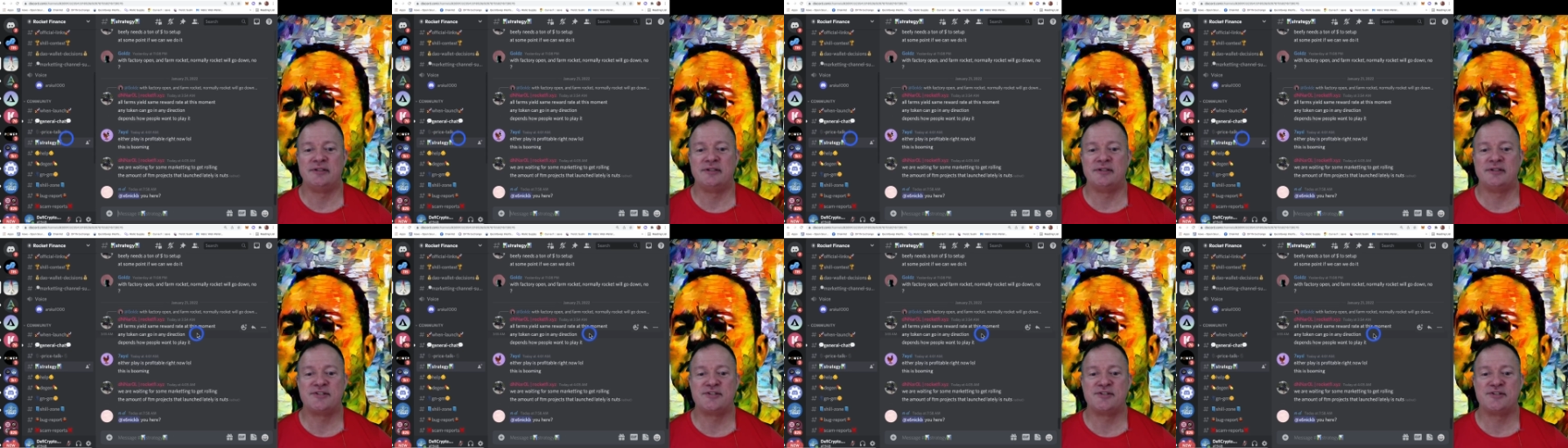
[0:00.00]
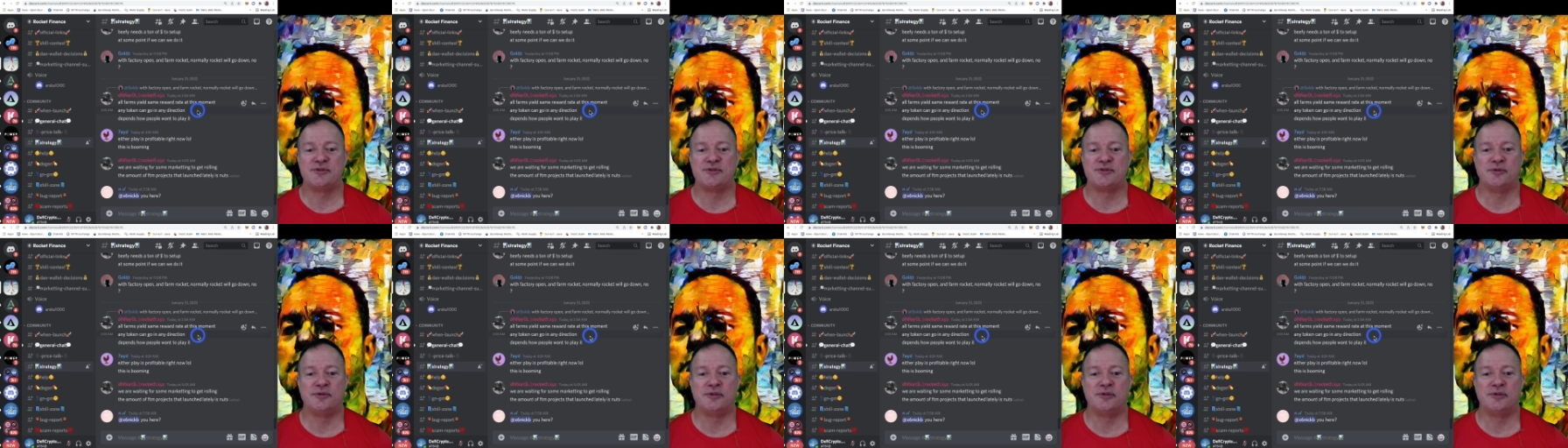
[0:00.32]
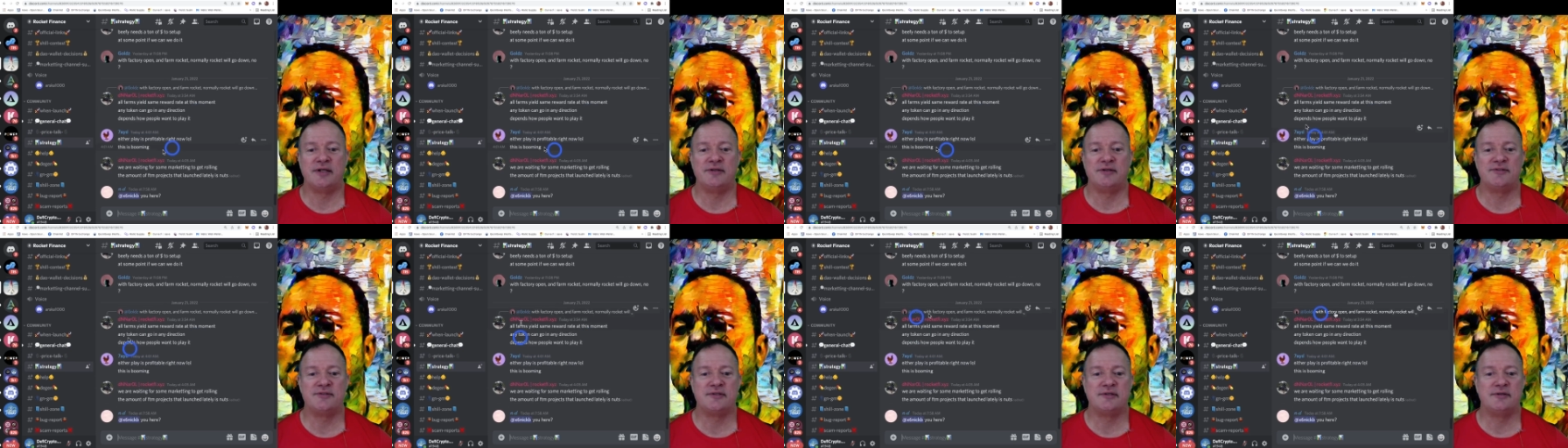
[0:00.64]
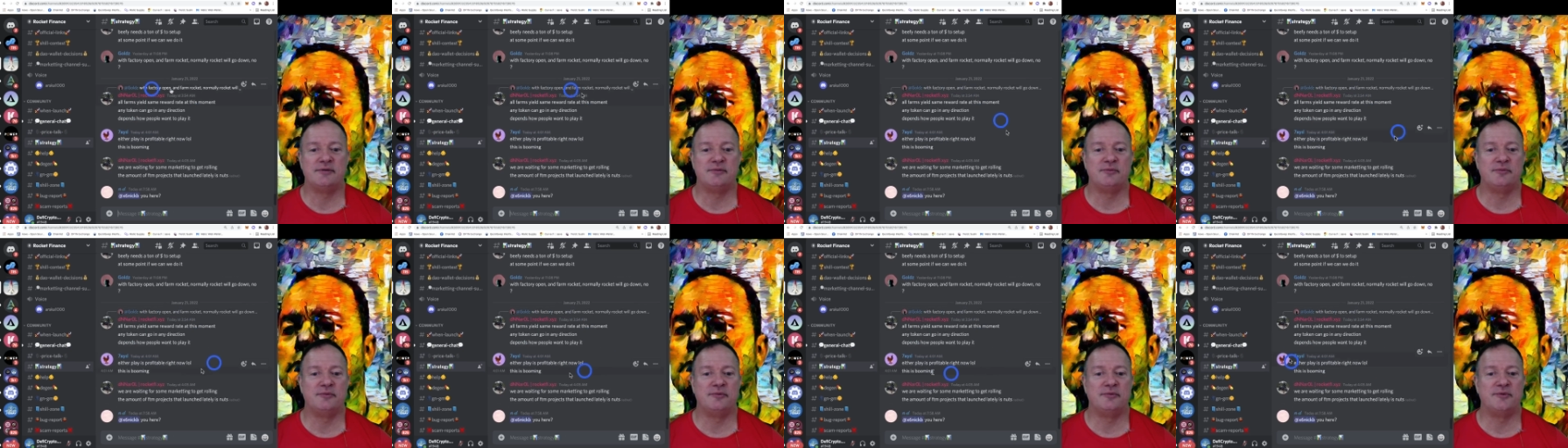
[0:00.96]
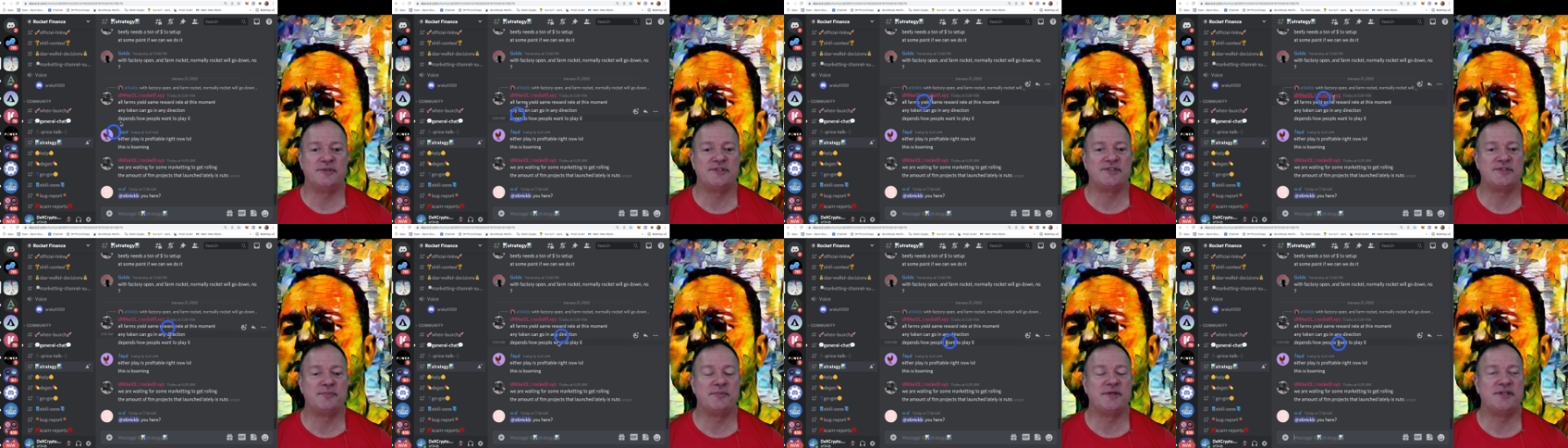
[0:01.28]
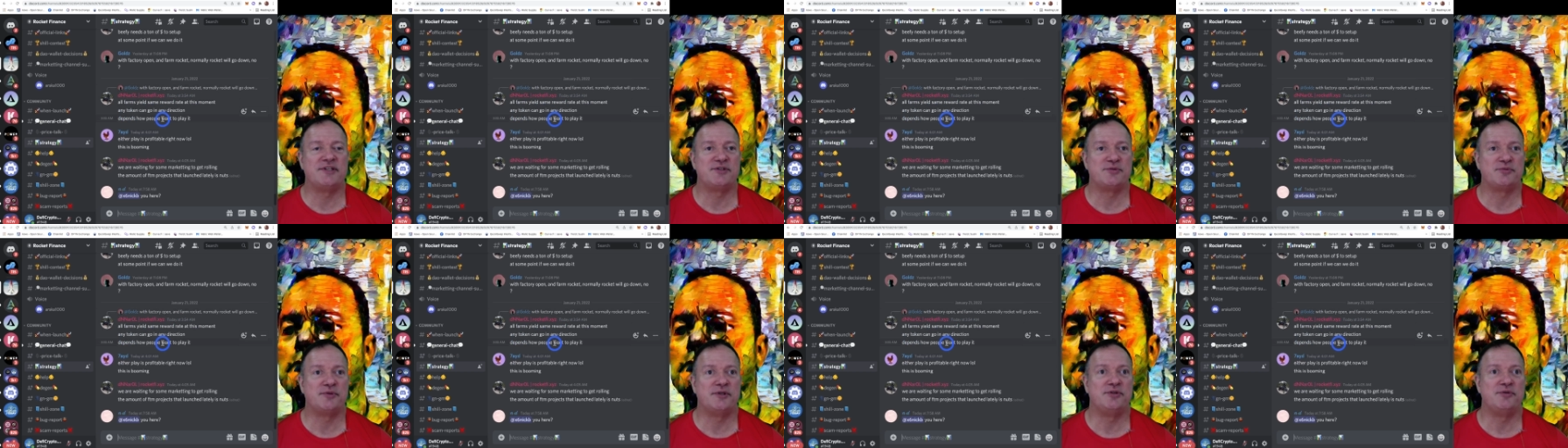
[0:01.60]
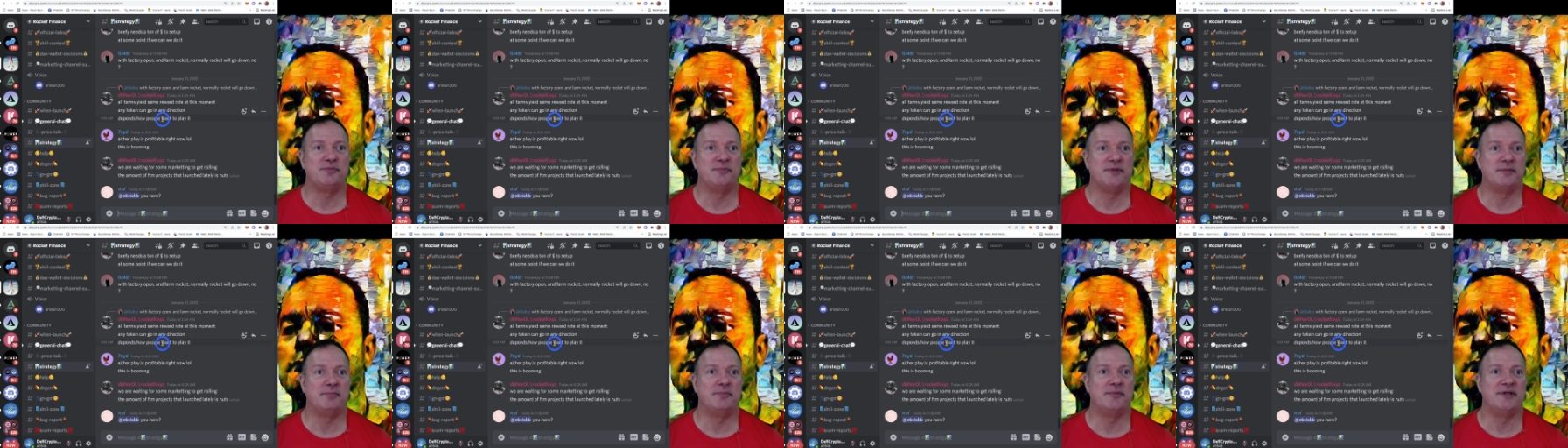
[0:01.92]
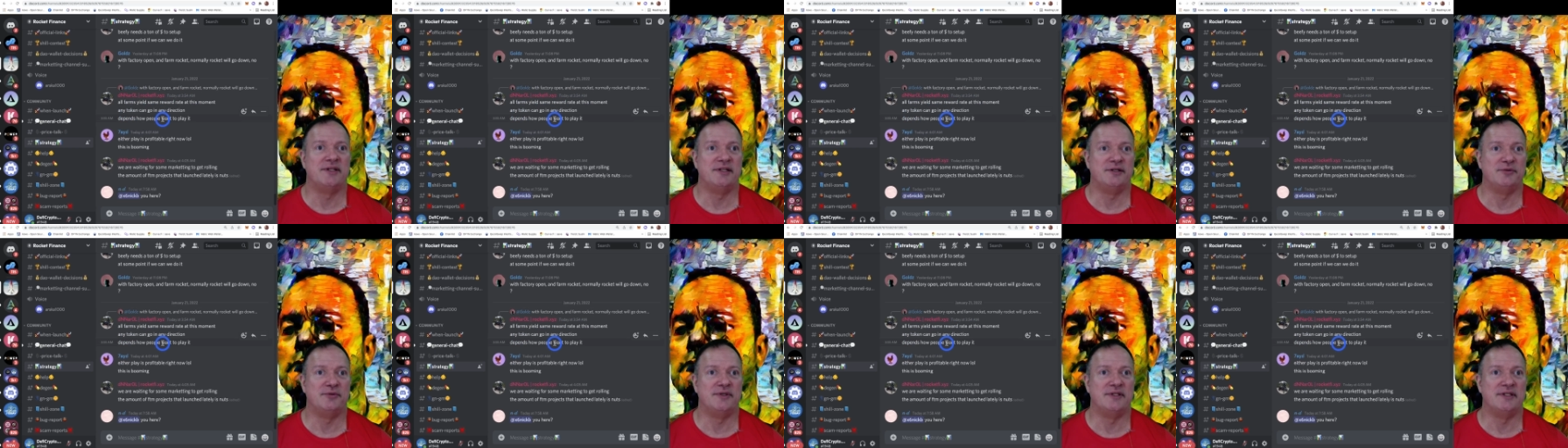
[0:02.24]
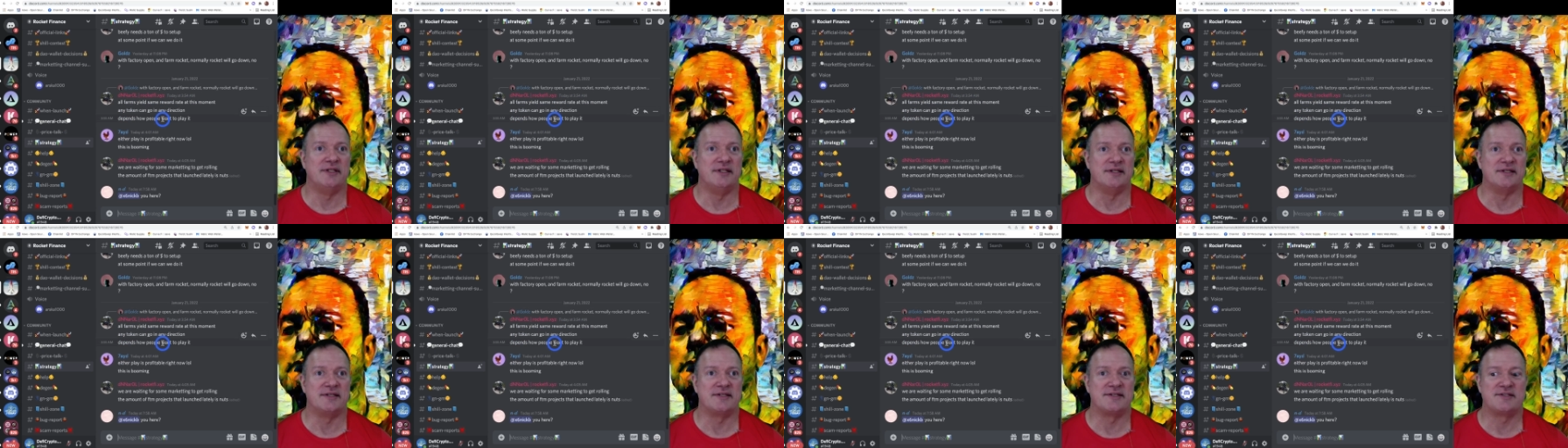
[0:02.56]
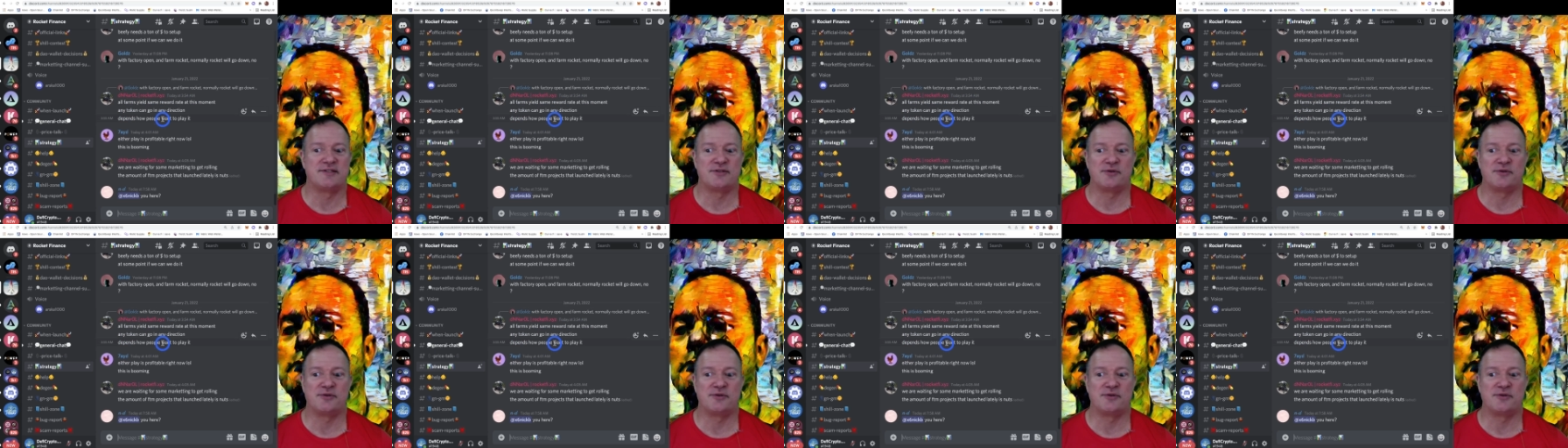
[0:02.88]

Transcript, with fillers: So what's the best way to make money with this?